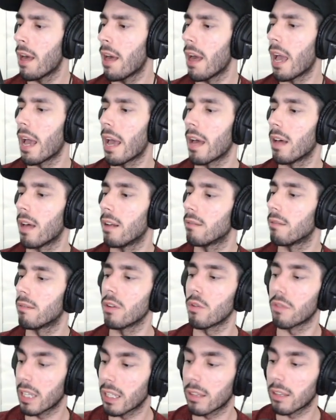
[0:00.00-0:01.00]
and
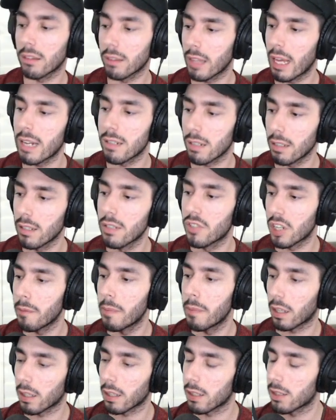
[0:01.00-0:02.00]
do you think that's a
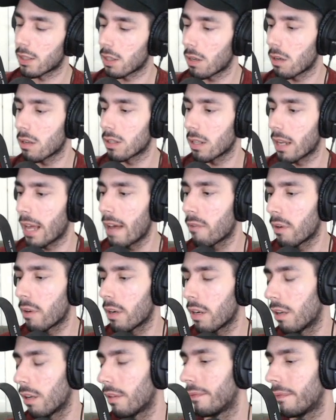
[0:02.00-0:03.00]
legitimate concern to have right now?